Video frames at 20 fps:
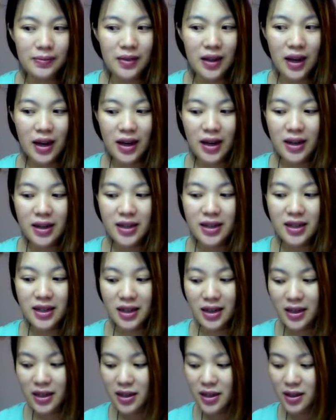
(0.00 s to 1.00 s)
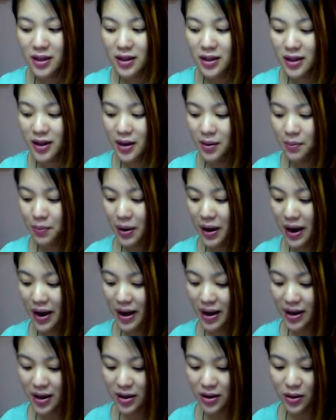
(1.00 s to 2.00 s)
I did
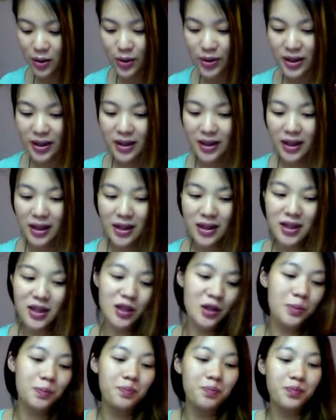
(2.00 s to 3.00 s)
compare using this